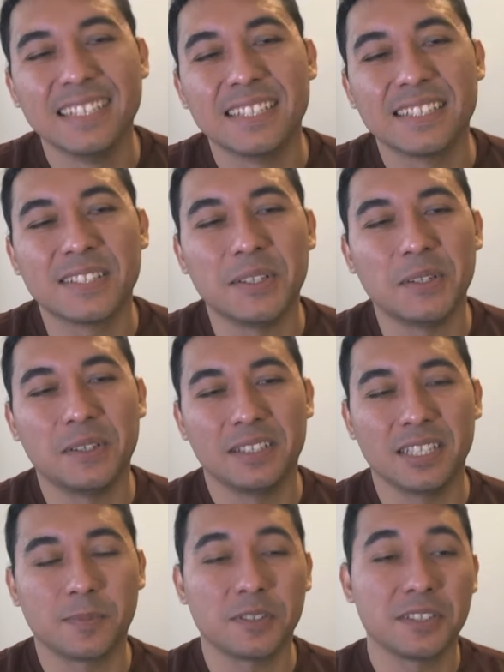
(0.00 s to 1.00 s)
So
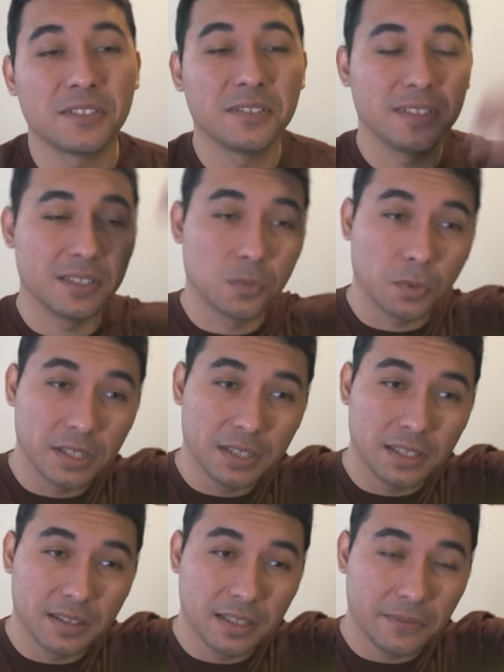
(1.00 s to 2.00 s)
this position is winning
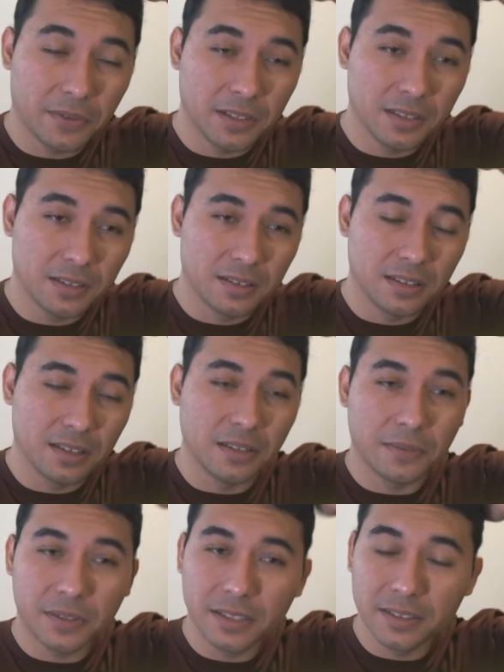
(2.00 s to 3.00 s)
in
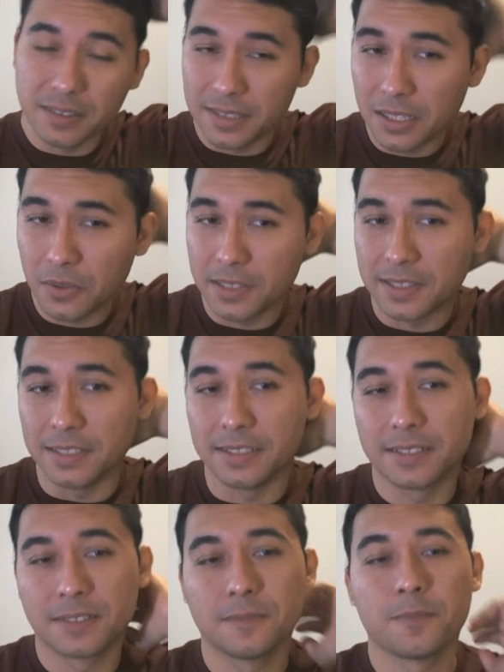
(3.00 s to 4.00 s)
different
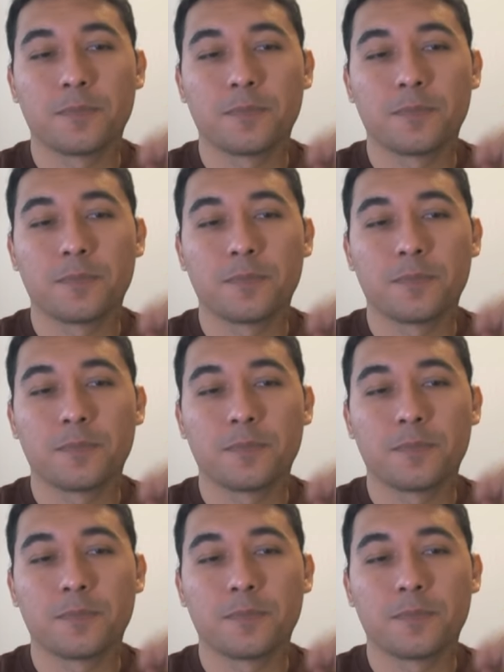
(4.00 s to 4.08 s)
sequences.